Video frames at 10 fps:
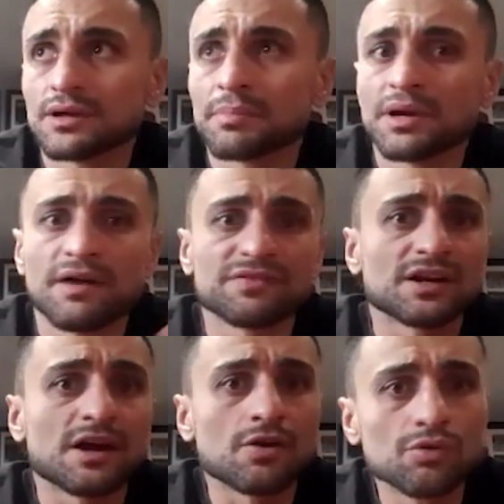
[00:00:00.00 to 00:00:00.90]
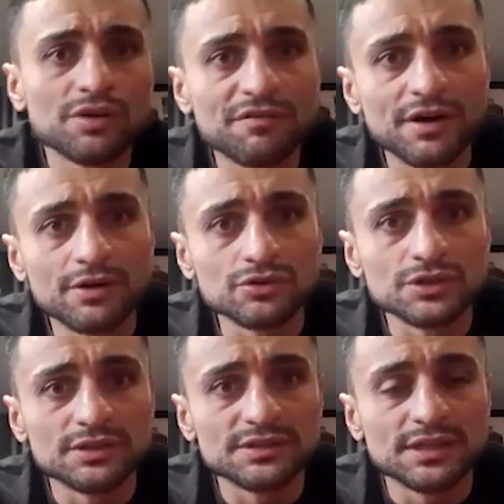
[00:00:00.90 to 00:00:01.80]
after coronavirus,
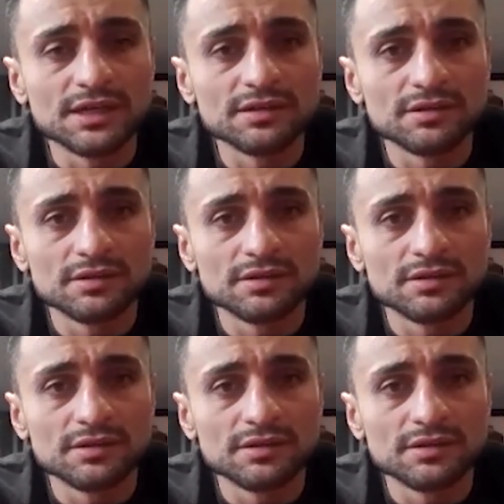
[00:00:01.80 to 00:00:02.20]
understand?